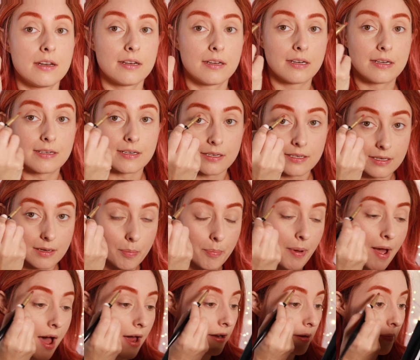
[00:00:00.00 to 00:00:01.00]
to just the
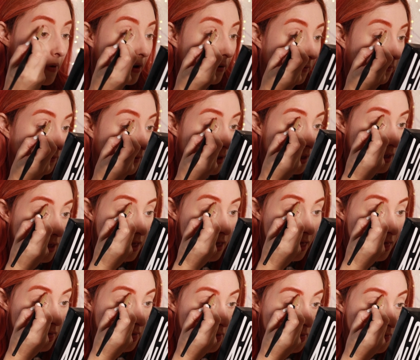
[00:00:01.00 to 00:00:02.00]
bottom of
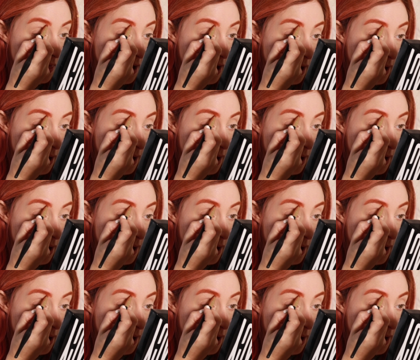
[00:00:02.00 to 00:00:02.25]
the